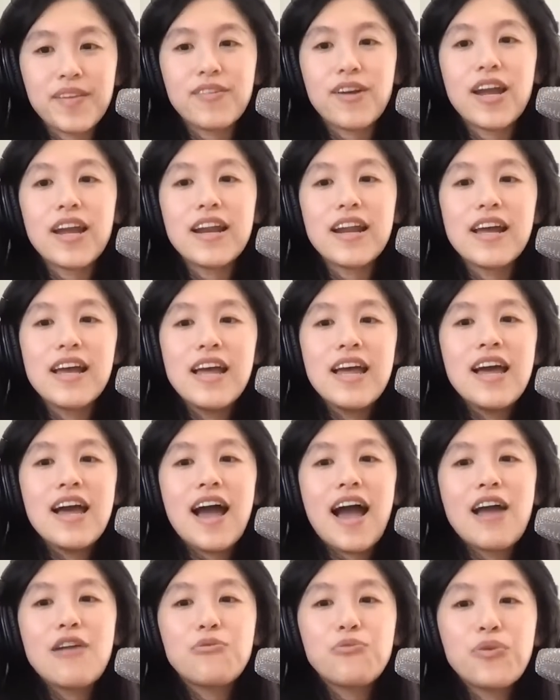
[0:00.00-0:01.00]
right?
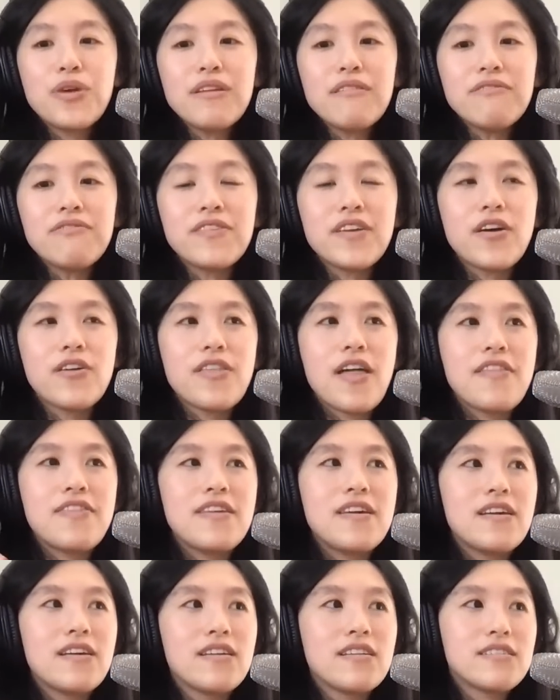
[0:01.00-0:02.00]
And we feel that
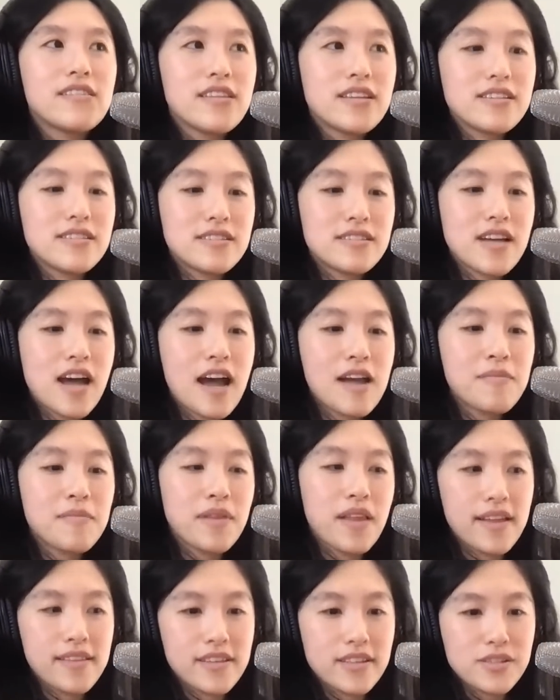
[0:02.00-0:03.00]
this
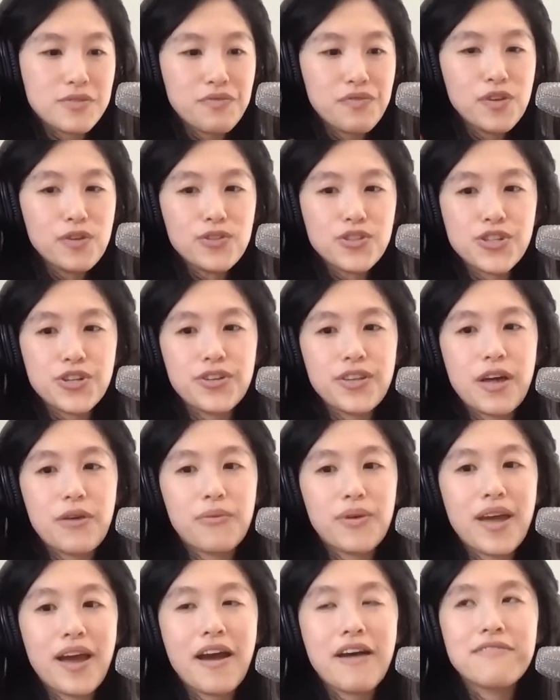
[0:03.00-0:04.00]
timeline, this future that
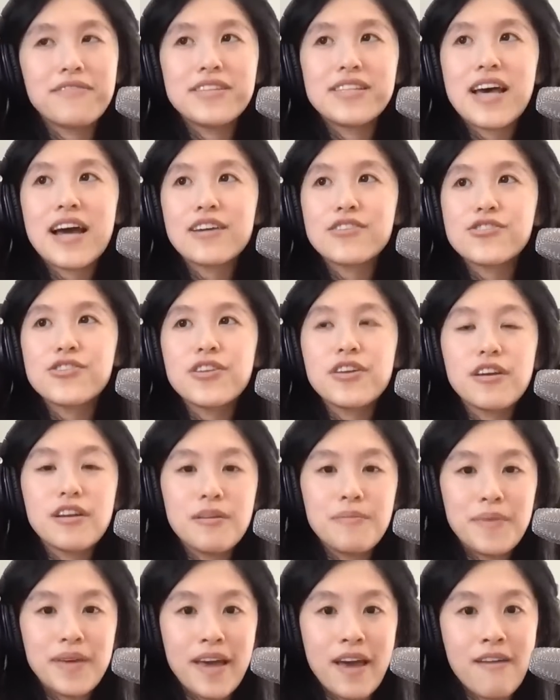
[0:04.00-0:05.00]
we have, is actually going
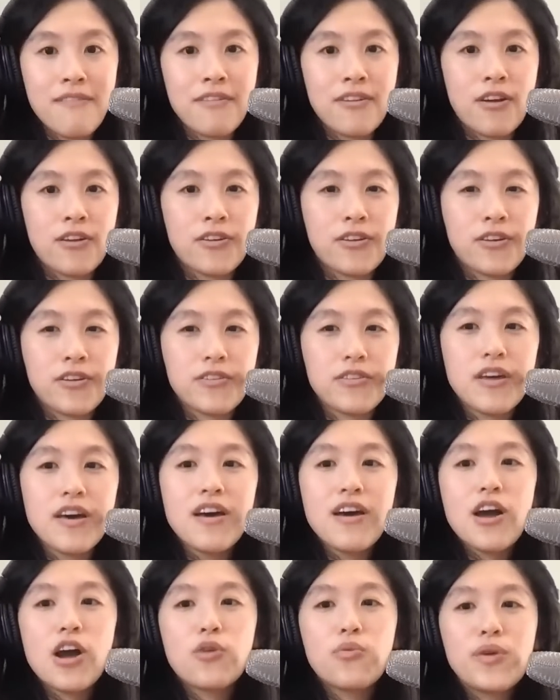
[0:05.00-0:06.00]
to be heaven on earth.
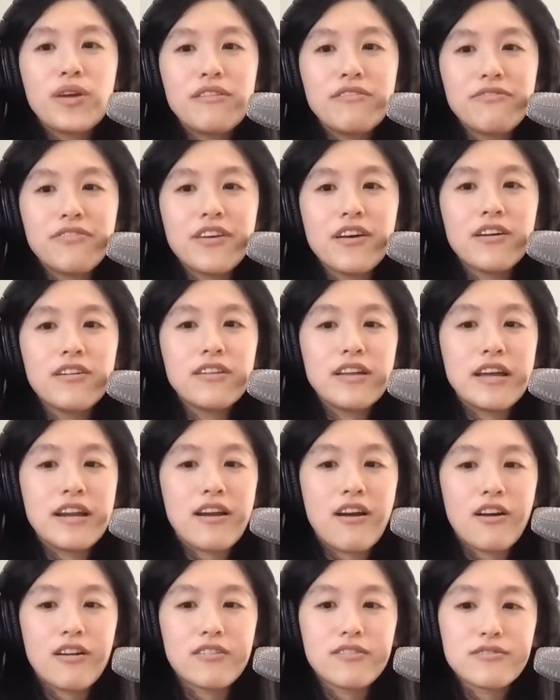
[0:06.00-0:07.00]
We feel in
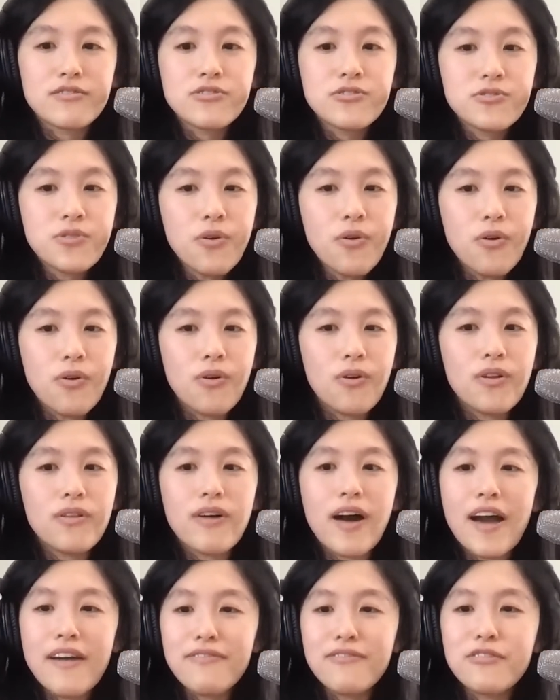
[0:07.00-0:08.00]
our soul,
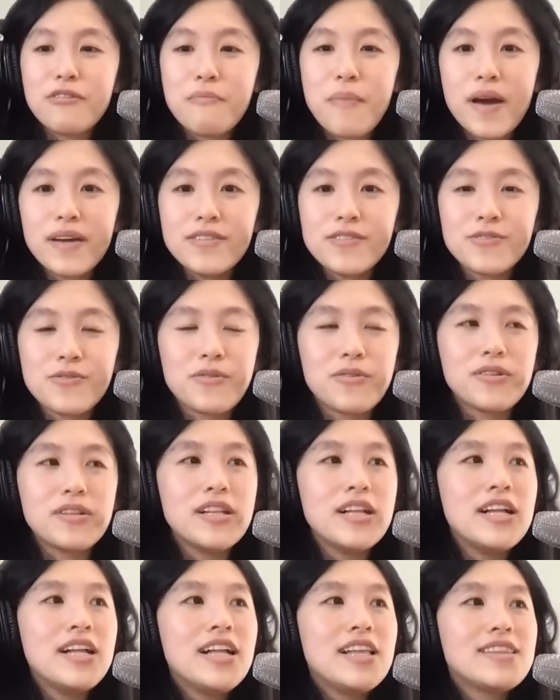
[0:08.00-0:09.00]
I feel in my soul,
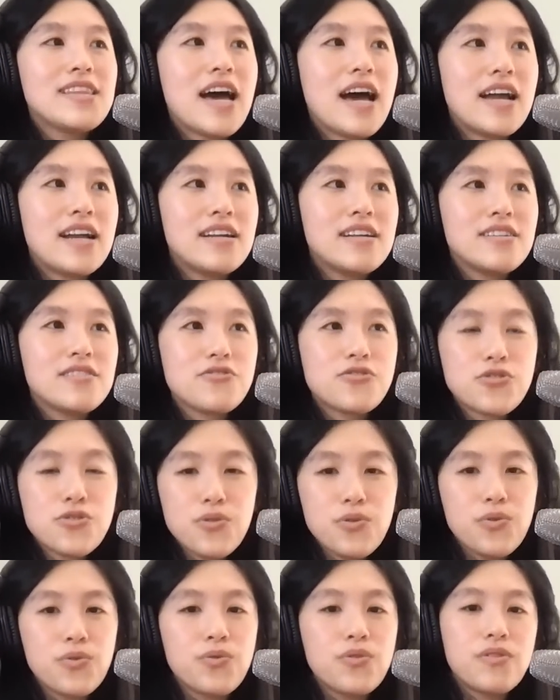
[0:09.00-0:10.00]
that
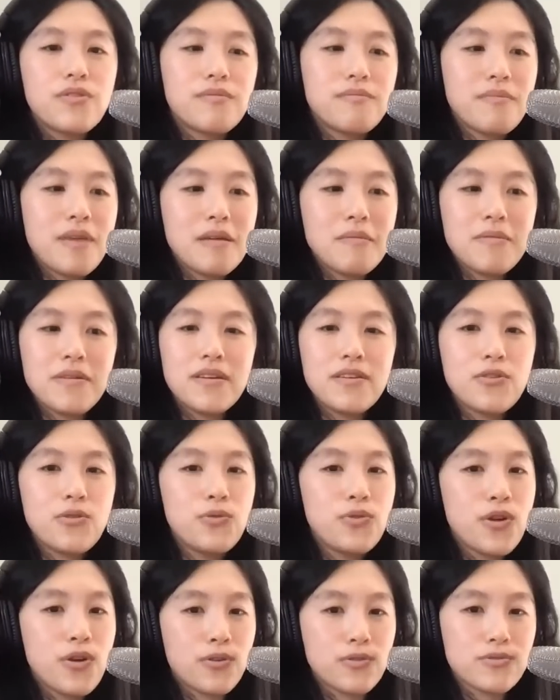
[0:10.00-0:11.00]
soon, maybe
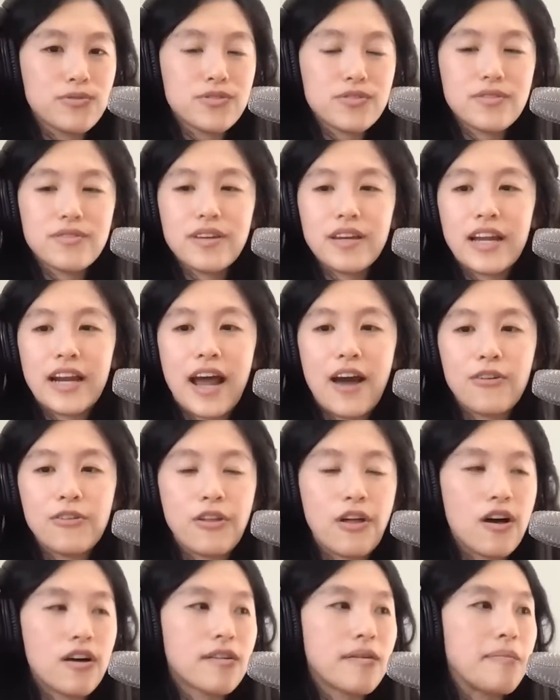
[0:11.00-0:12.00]
who knows in how
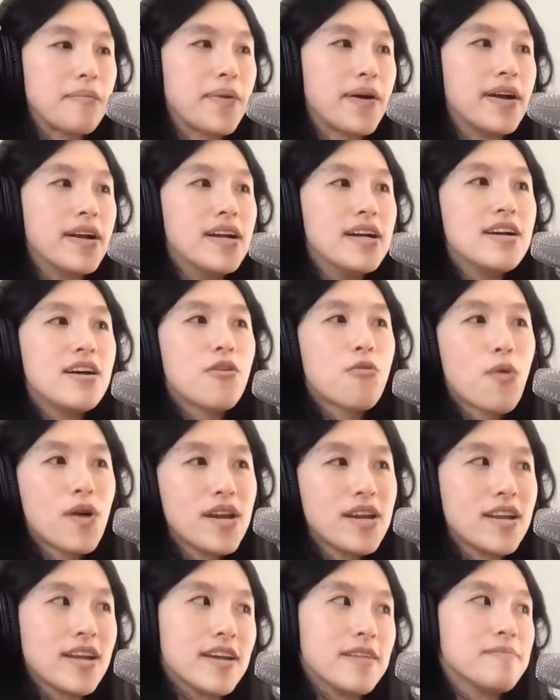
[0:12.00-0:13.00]
long, but
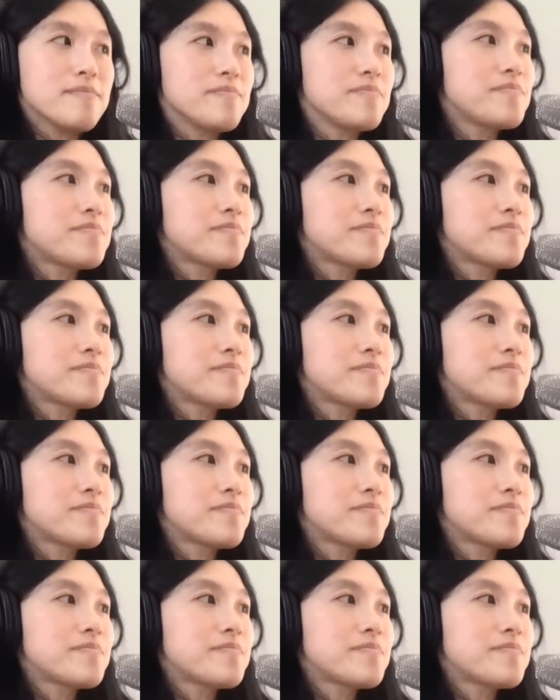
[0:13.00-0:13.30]
one day,